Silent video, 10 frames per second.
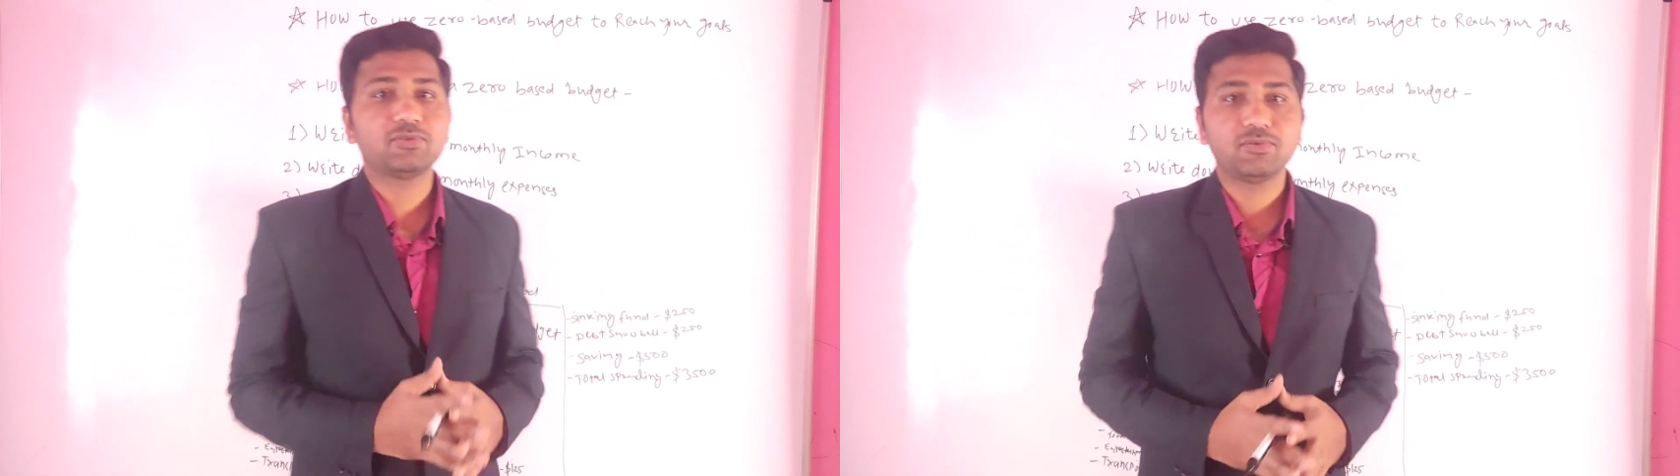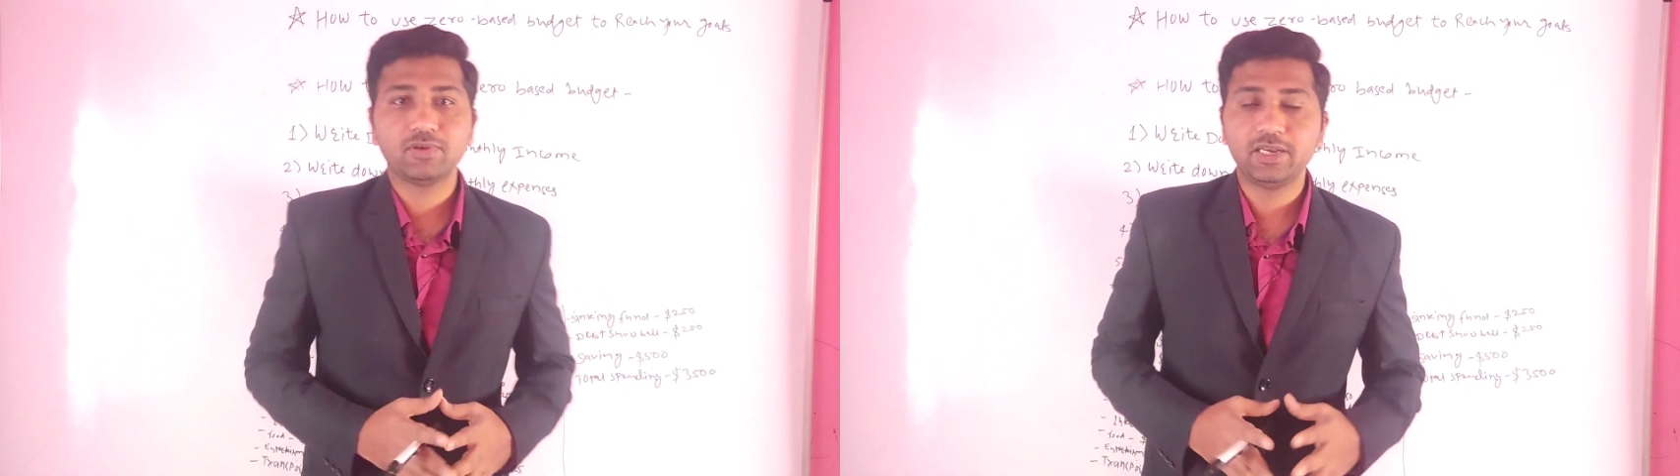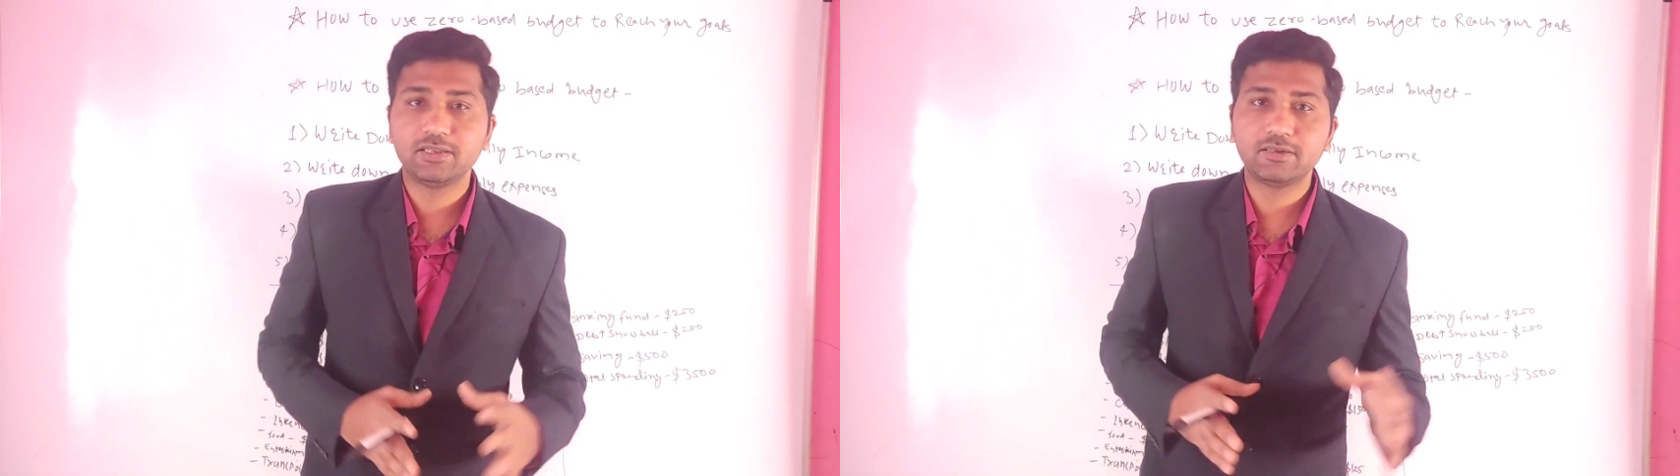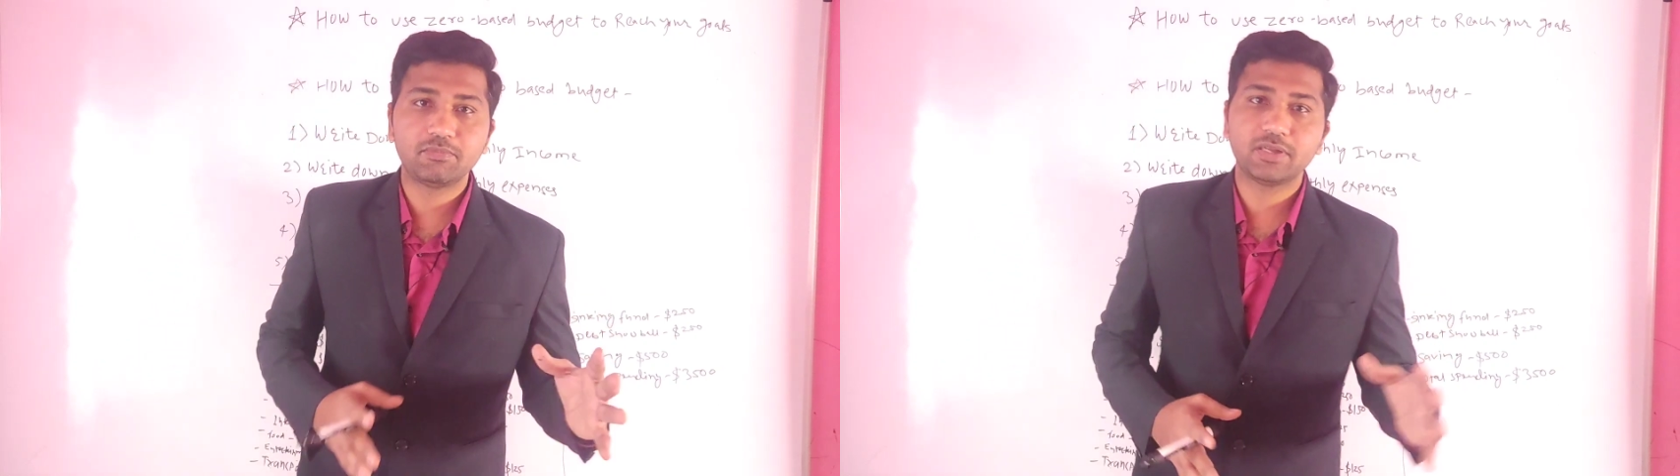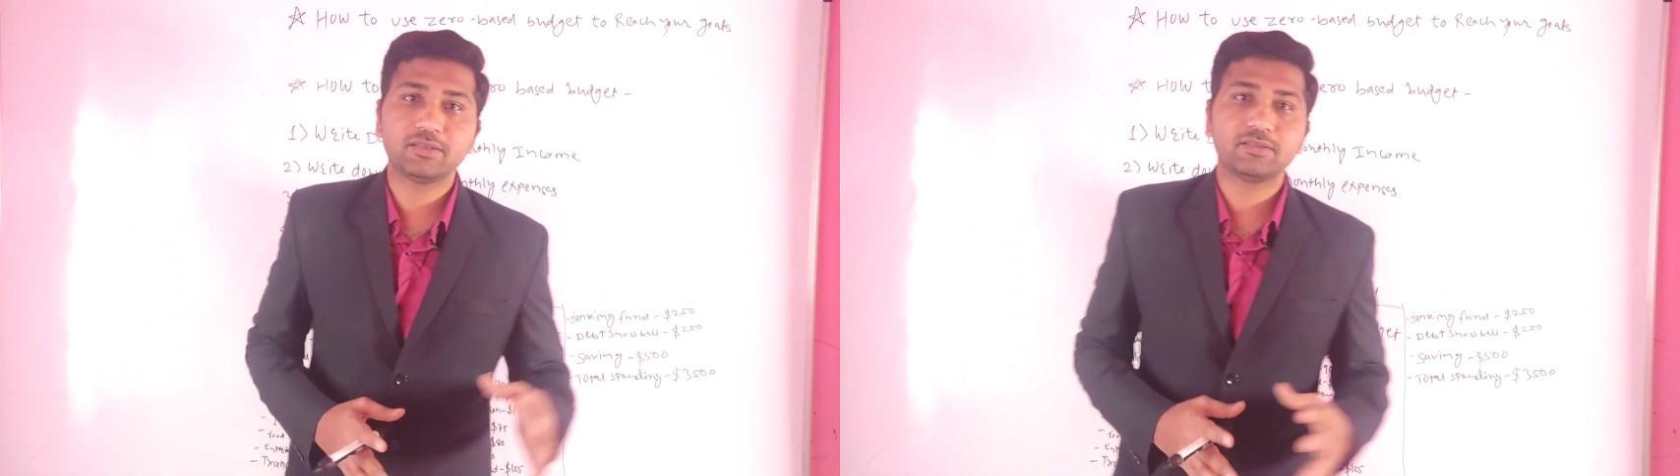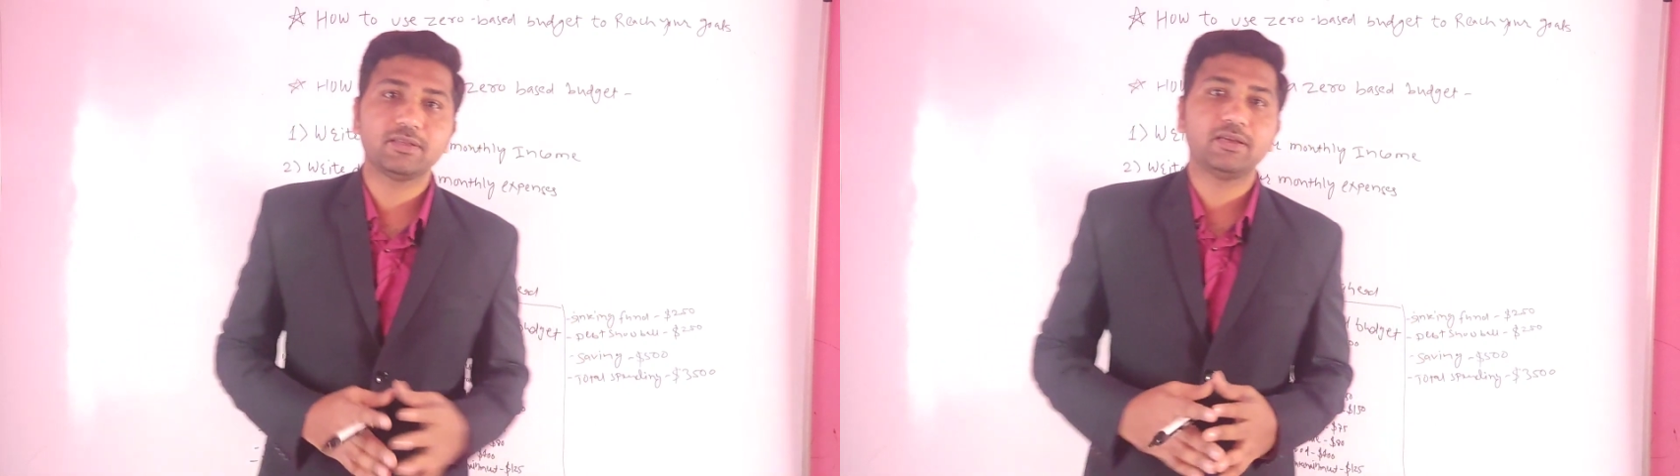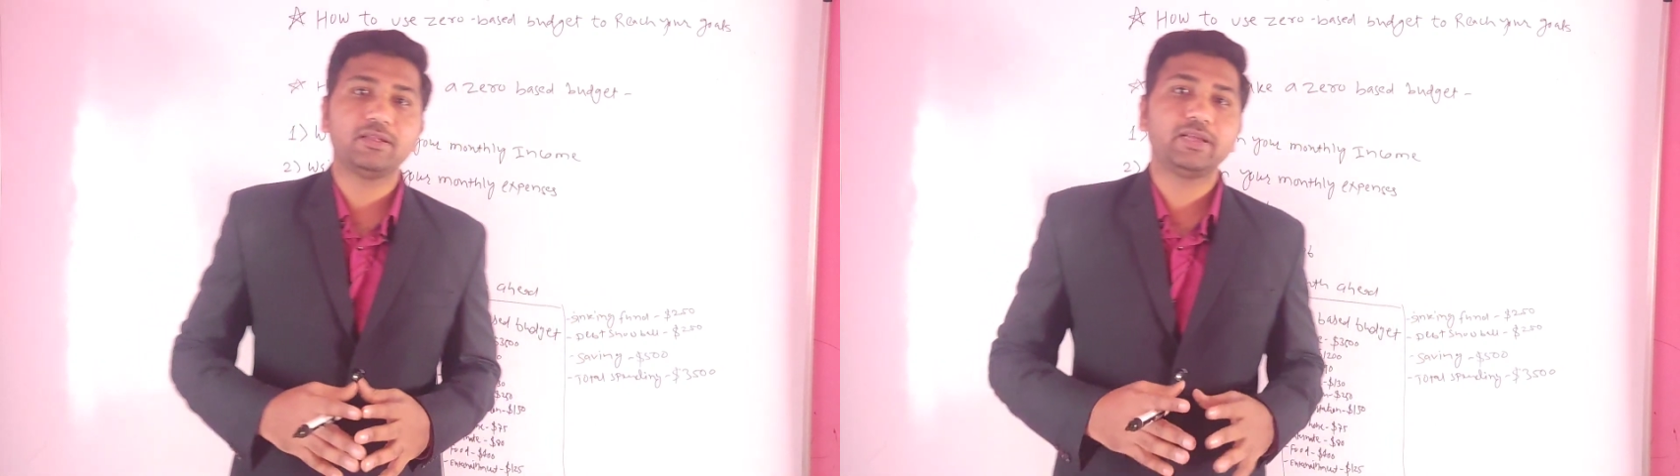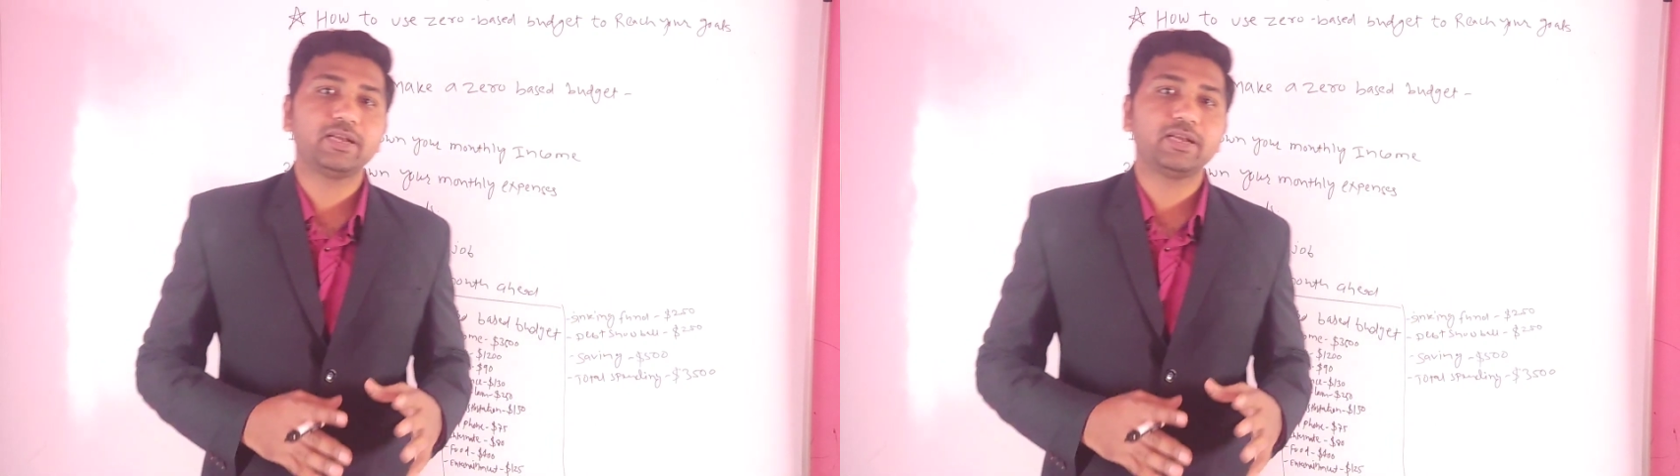So in some months, the